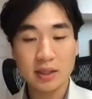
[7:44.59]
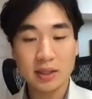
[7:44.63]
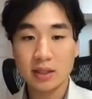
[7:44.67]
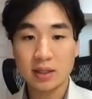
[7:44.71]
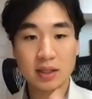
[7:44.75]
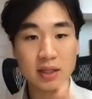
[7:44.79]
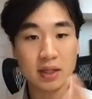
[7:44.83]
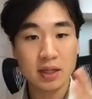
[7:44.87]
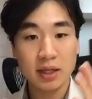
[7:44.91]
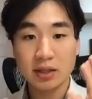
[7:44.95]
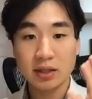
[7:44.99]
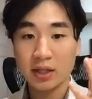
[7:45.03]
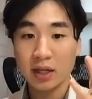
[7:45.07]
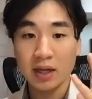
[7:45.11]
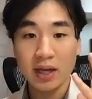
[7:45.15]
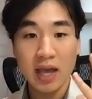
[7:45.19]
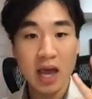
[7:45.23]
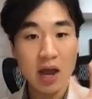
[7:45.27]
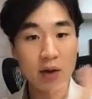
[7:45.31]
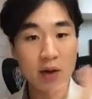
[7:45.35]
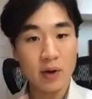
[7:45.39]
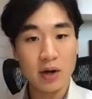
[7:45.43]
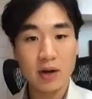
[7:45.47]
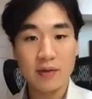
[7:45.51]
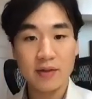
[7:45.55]
to, to
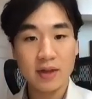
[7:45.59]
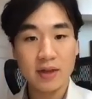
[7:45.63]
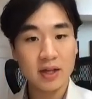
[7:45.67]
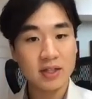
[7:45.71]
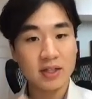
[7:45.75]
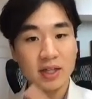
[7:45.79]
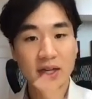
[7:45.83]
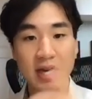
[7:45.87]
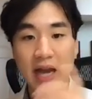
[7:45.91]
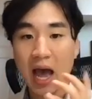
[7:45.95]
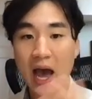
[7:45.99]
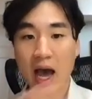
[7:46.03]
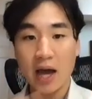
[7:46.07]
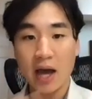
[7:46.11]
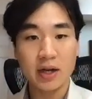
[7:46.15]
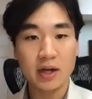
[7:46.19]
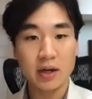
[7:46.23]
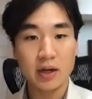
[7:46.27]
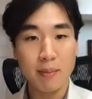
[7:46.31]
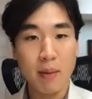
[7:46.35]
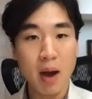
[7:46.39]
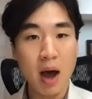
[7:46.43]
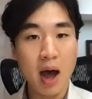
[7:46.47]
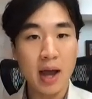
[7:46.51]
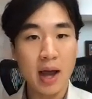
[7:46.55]
get rid of this and out of
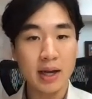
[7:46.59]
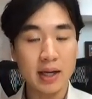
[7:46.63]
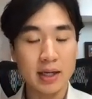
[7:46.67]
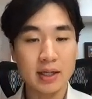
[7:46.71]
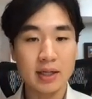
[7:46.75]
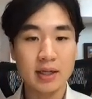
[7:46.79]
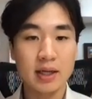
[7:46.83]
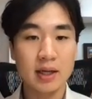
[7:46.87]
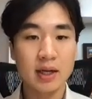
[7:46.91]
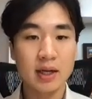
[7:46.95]
your mind?